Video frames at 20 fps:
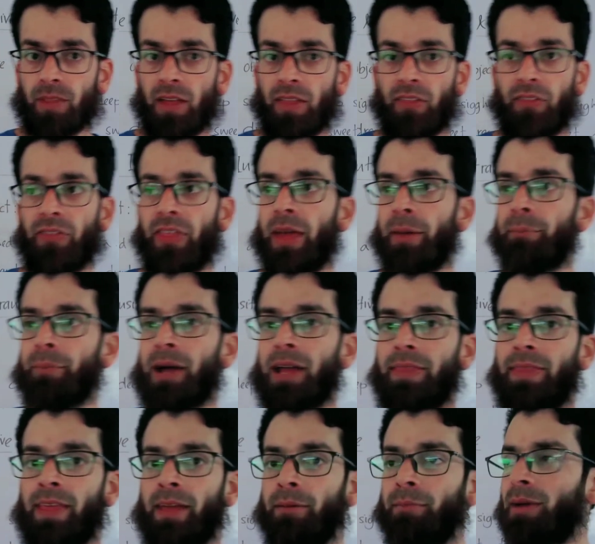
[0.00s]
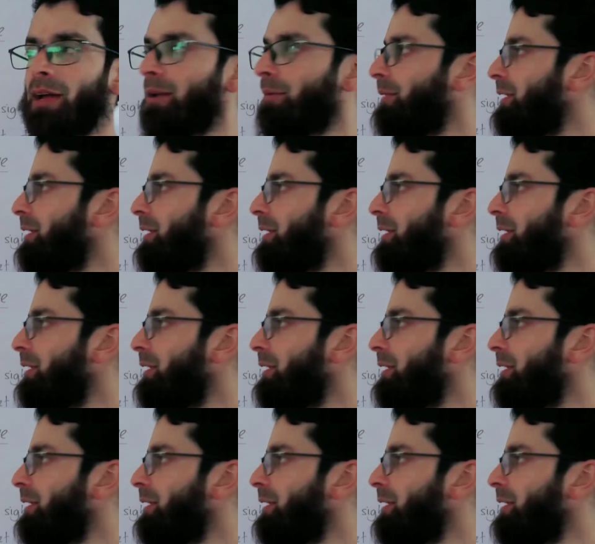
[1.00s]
By them I